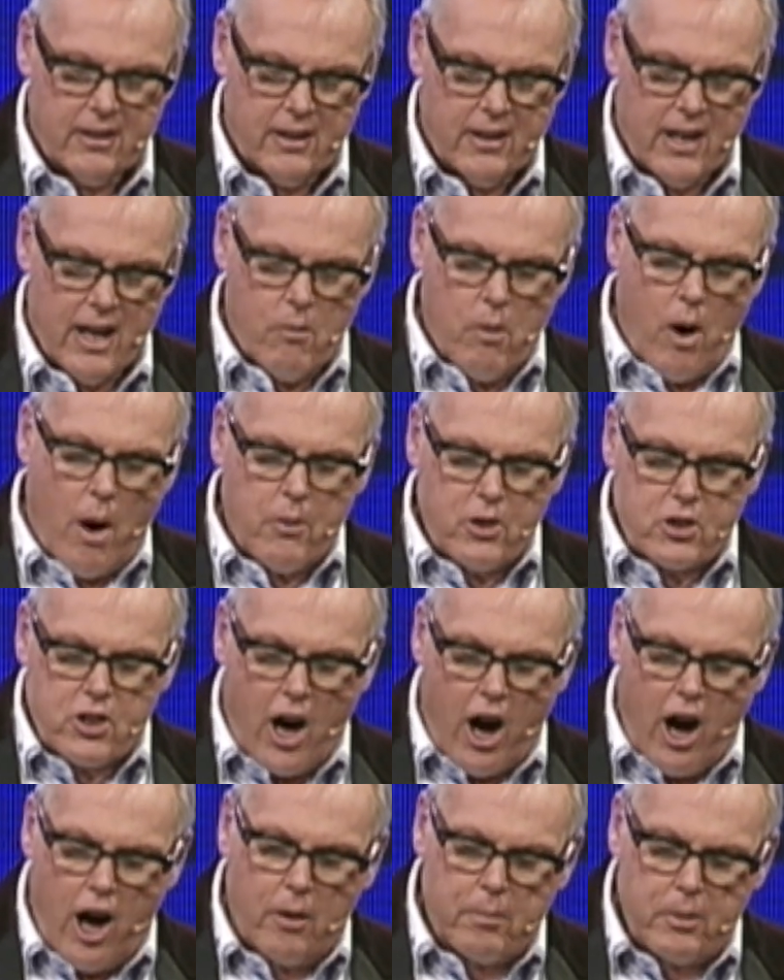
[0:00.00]
And what was
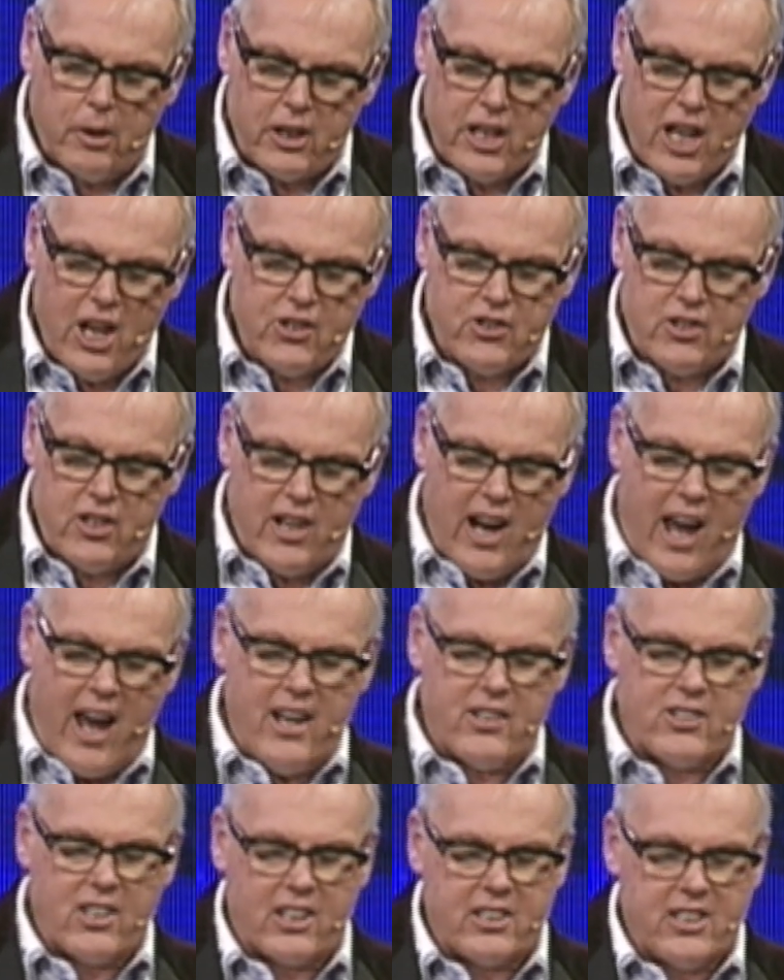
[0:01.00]
horrible yesterday
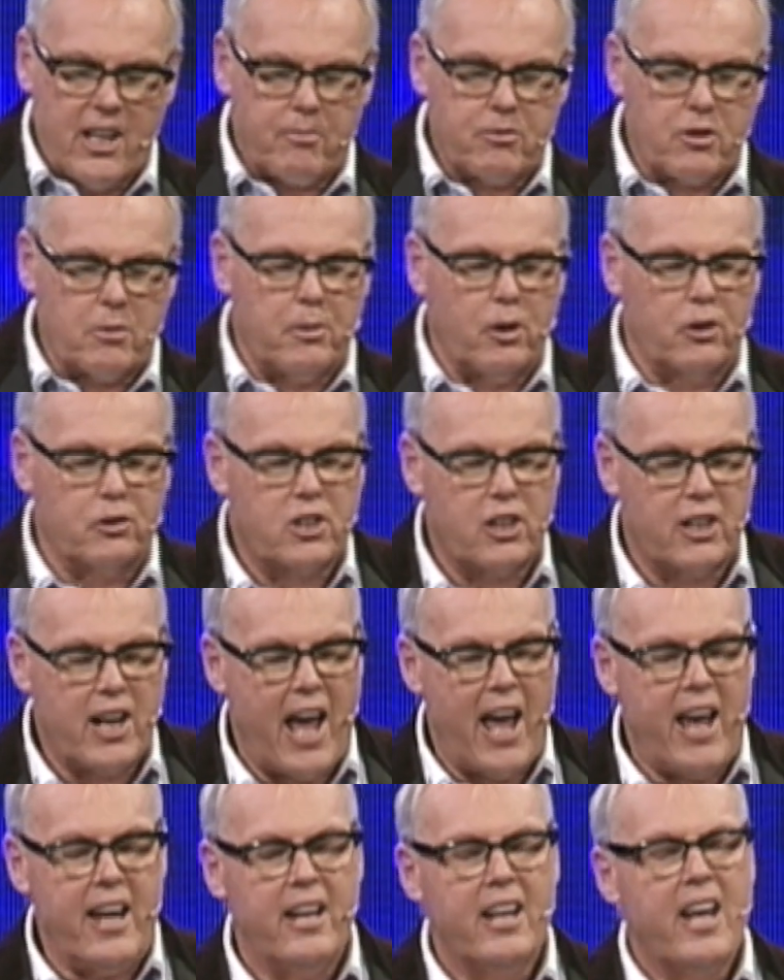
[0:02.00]
is acceptable
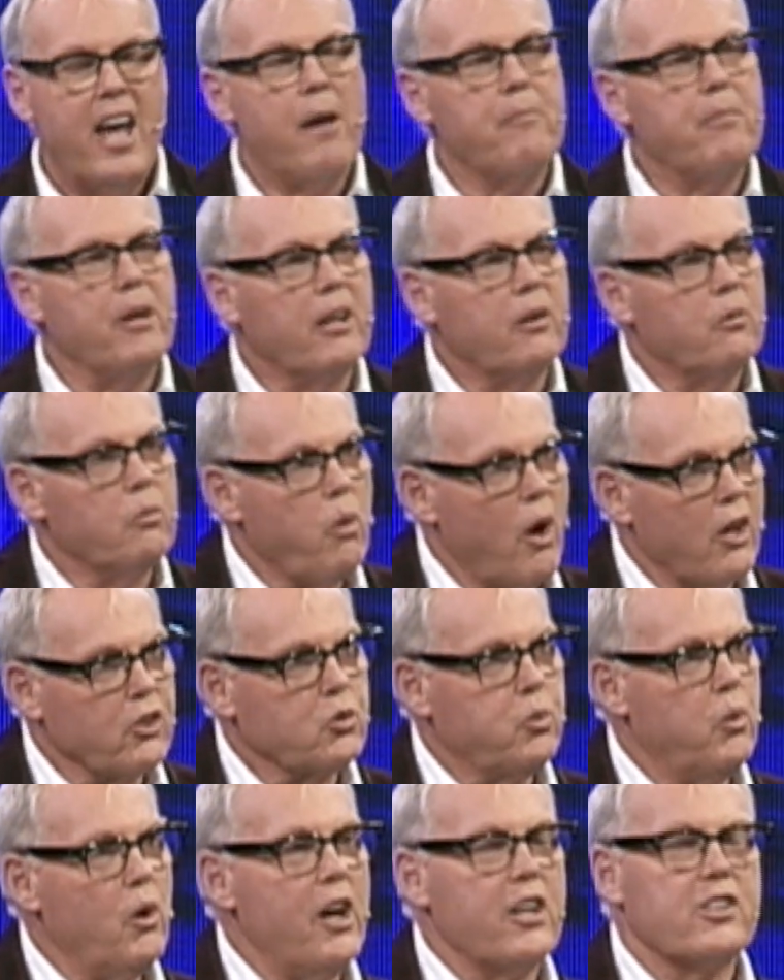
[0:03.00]
today, and what's
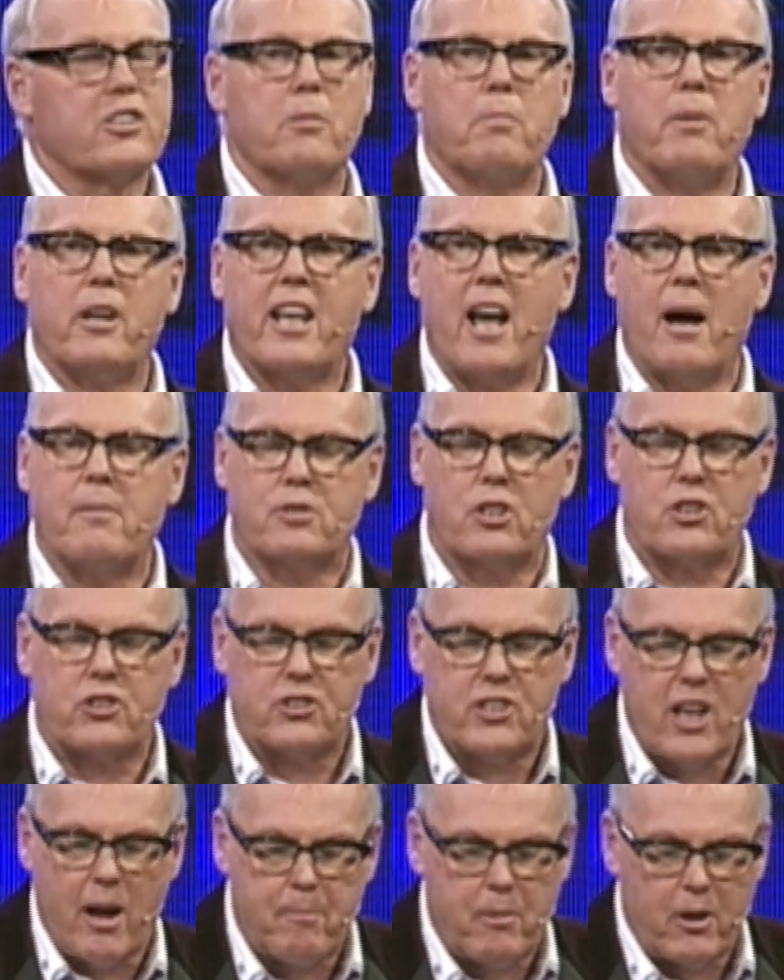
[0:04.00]
worse, it becomes a
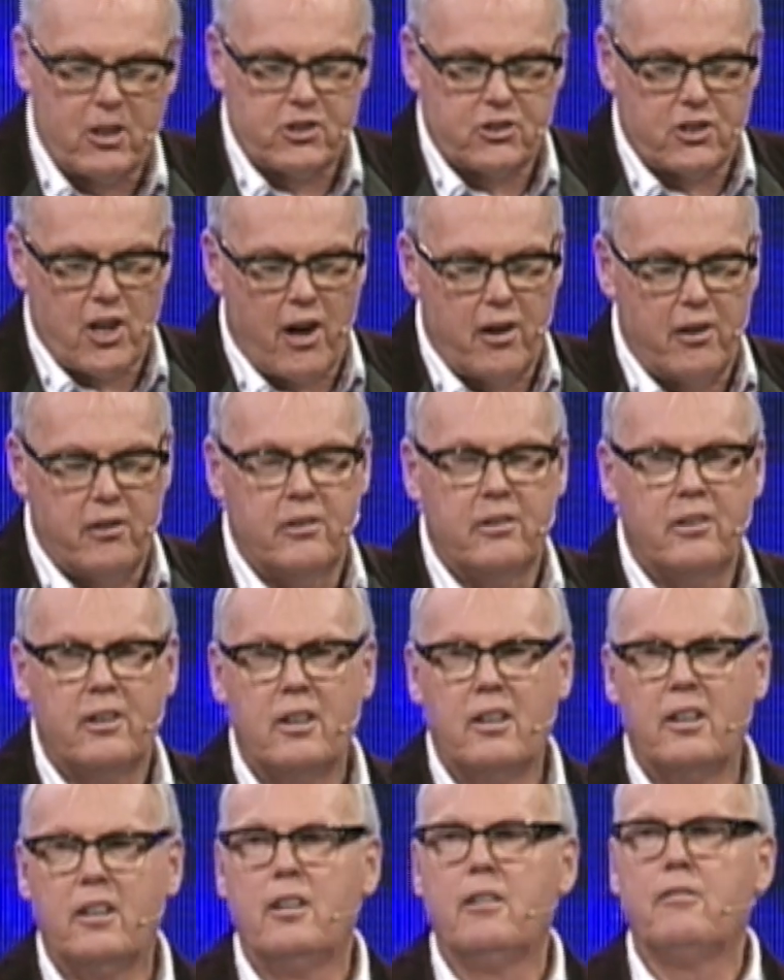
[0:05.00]
stepping stone
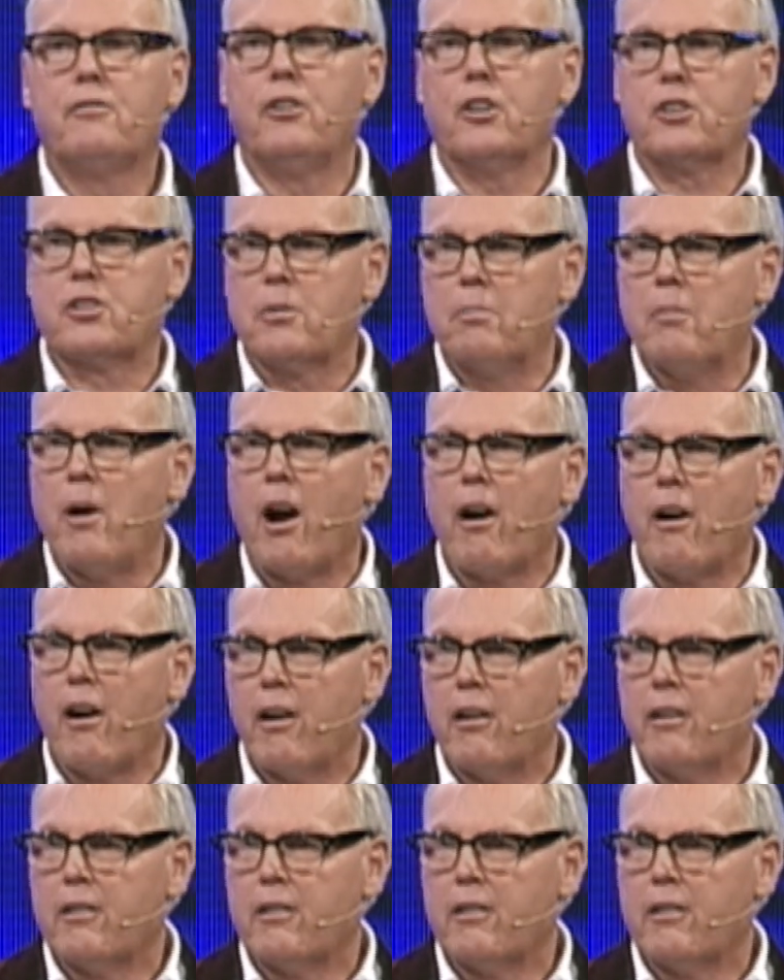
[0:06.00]
for tomorrow.